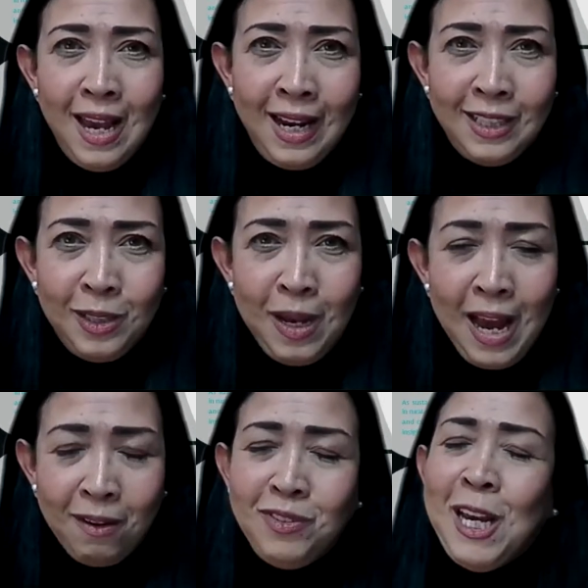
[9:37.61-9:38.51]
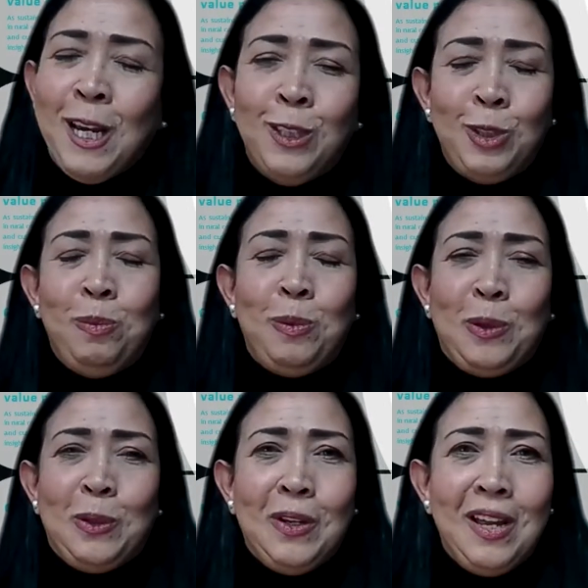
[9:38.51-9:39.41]
and to have
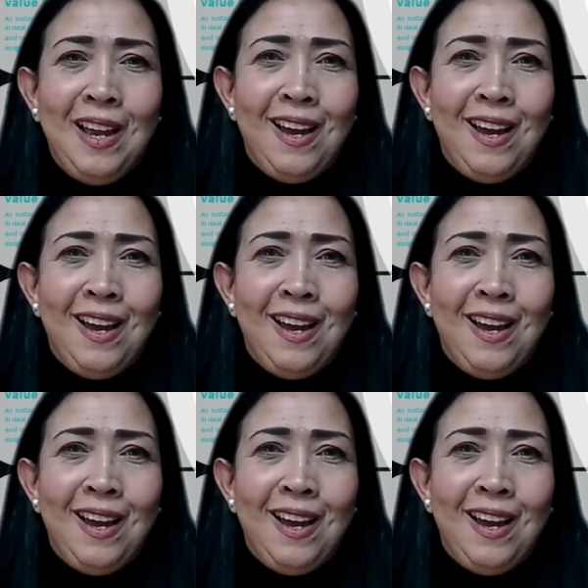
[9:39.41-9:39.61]
tangible